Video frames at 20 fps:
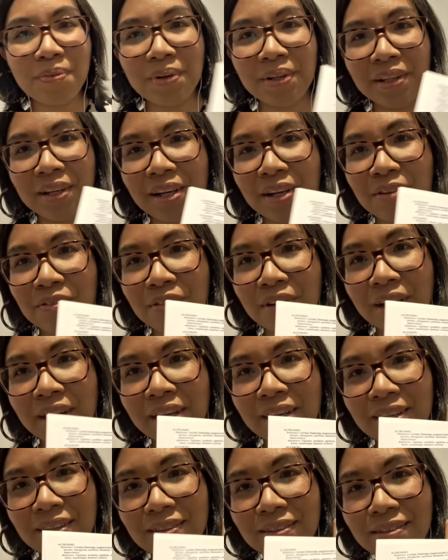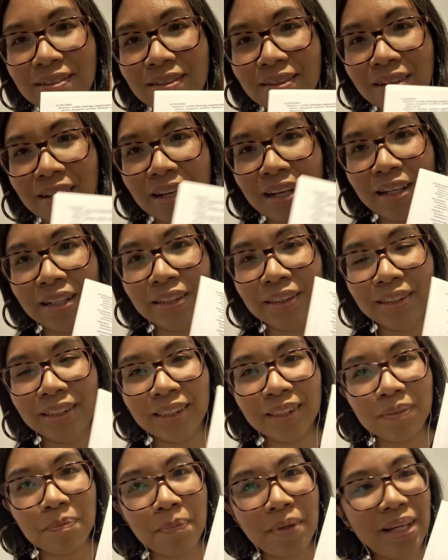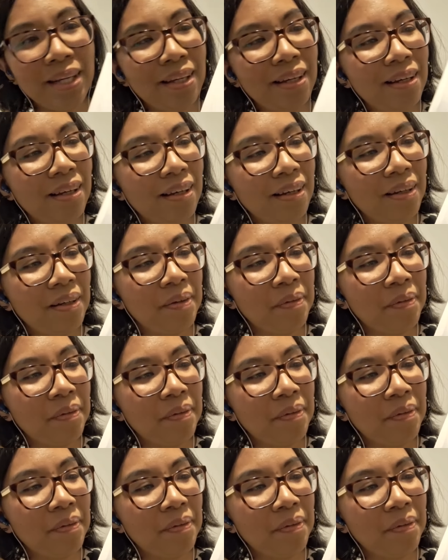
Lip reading: when I write and speak.